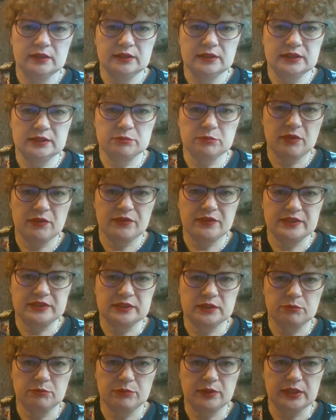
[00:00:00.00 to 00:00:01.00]
this month is
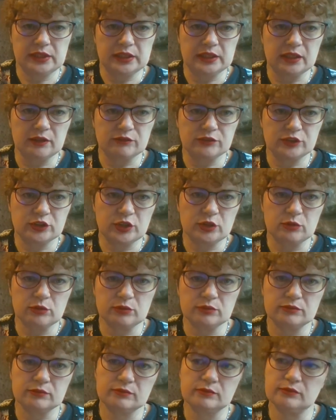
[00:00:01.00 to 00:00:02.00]
Somebody Loves You,
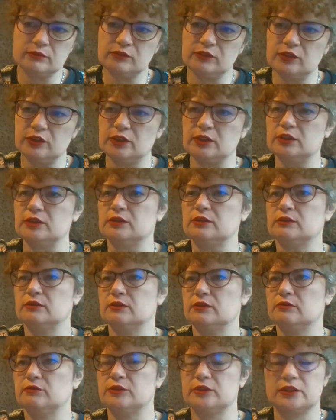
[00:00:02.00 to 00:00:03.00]
for
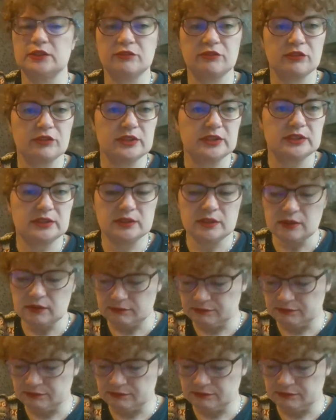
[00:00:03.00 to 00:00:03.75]
obviously for Easter.